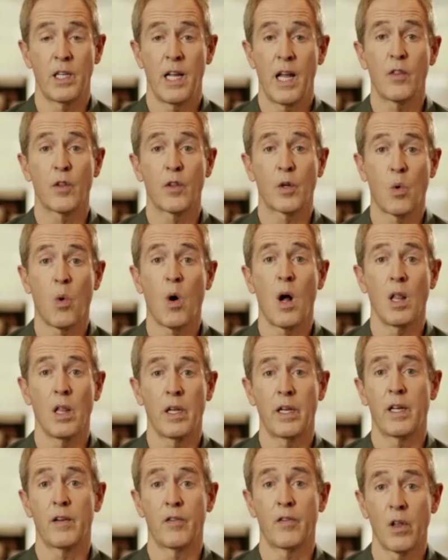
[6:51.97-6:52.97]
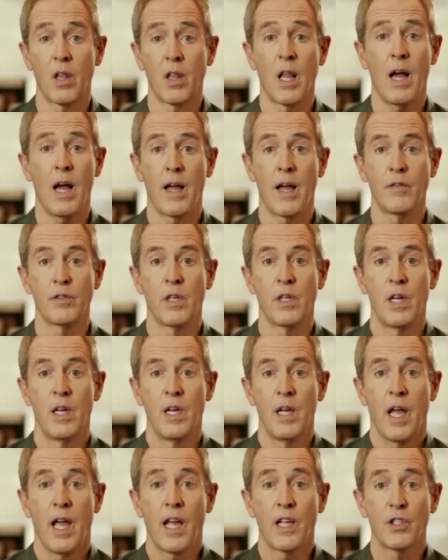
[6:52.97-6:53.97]
and the quality of our lives.
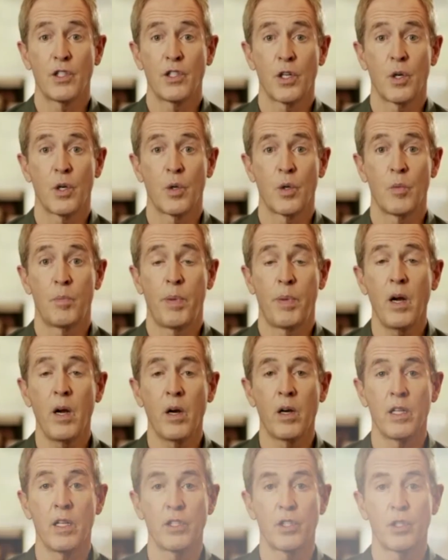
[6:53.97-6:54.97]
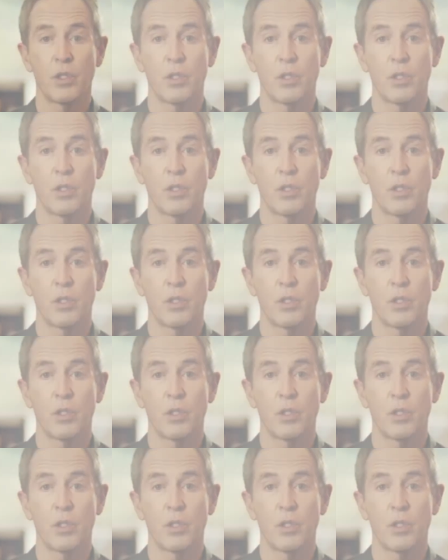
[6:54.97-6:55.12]
And so parents